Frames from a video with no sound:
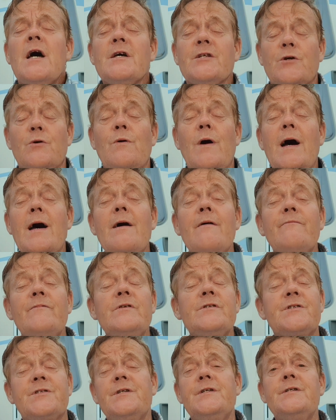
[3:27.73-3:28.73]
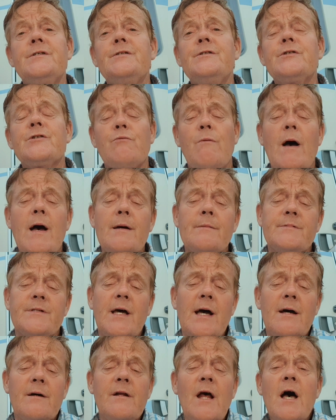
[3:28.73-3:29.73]
To have your sins wiped
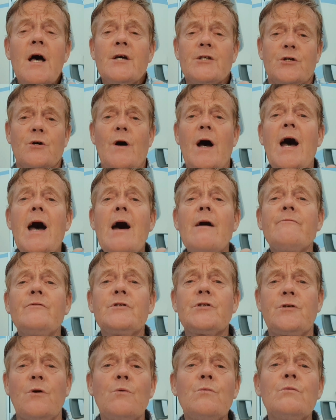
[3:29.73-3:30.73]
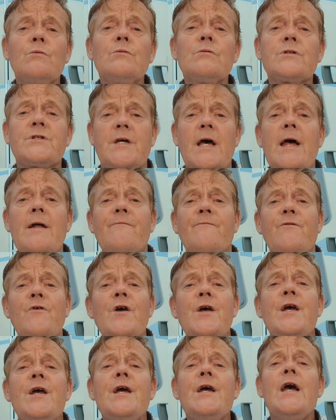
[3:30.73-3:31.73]
out, to have your soul set
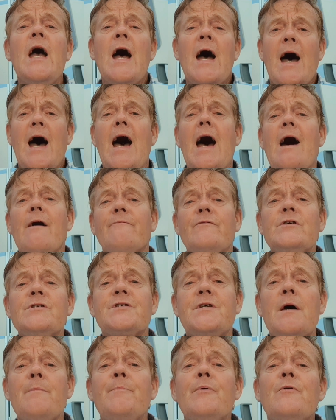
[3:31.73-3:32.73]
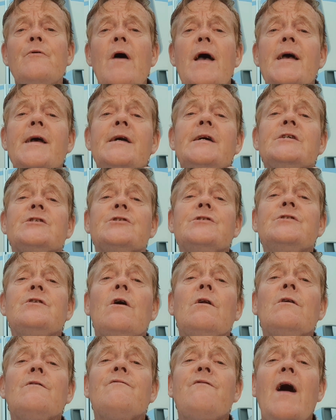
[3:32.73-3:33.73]
free, have your separation
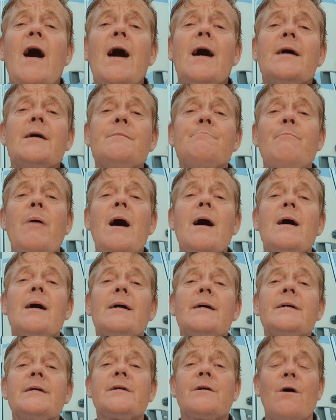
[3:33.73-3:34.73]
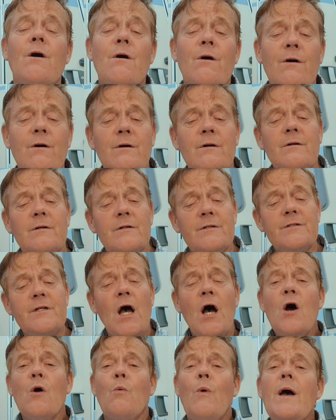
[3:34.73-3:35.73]
nullified by God.
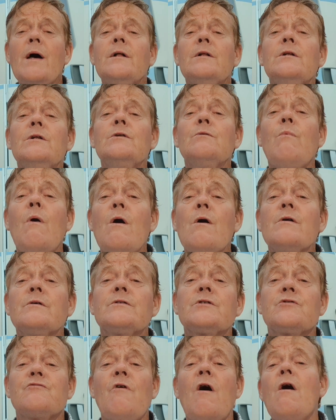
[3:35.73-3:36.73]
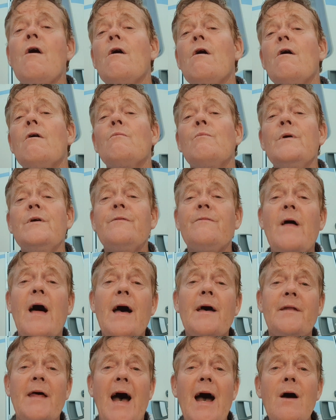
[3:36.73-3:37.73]
Well, what's wrong with
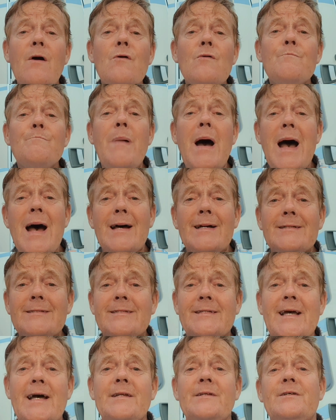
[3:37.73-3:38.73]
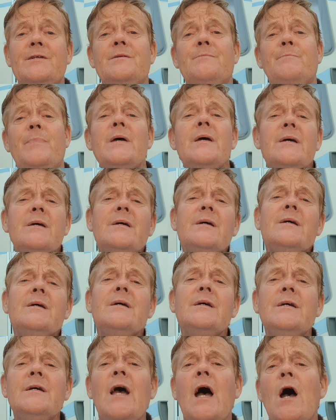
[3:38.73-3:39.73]
that? How bad can it
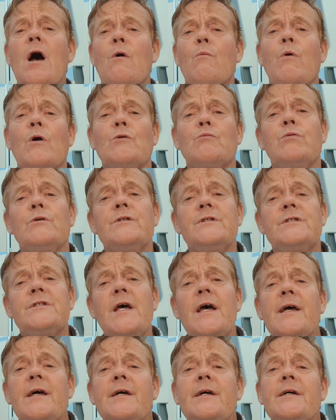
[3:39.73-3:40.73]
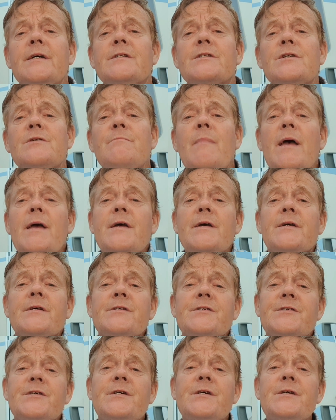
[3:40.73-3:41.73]
be? What would it take to make
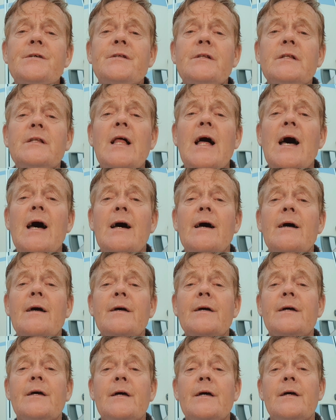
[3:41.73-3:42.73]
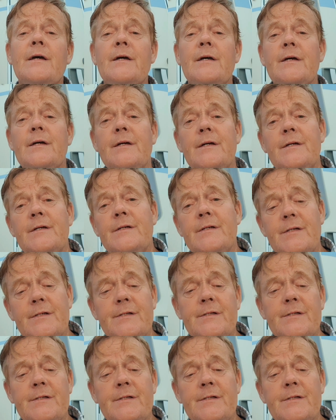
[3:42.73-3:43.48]
you see the light?